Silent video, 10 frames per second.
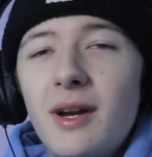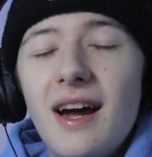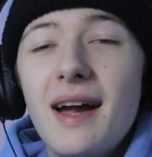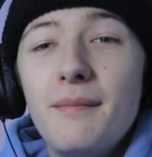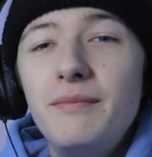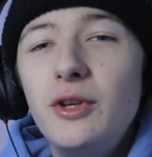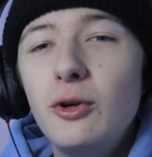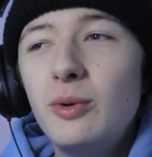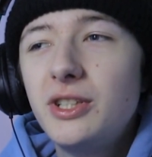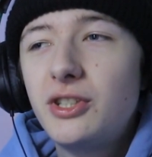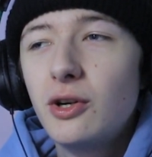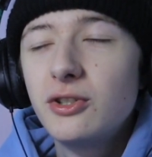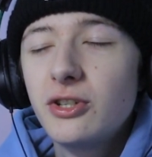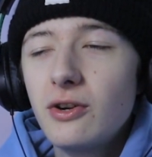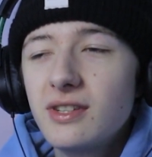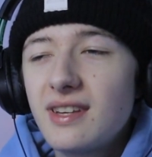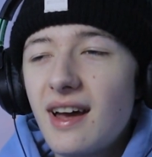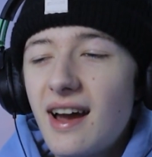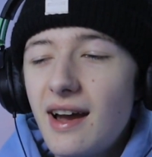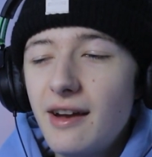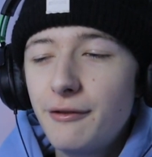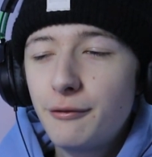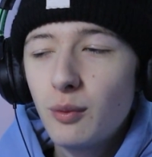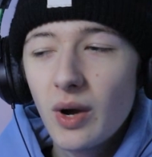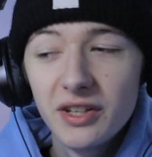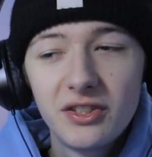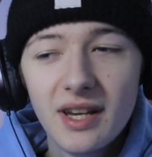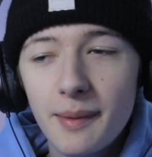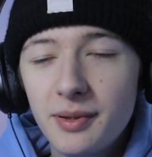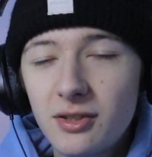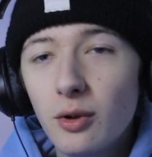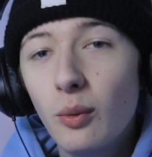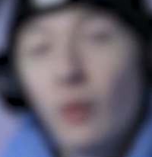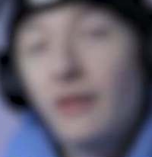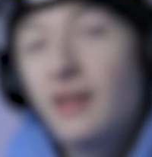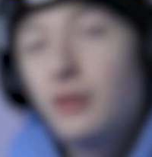but I'm new with JoJo's. I've watched episode 1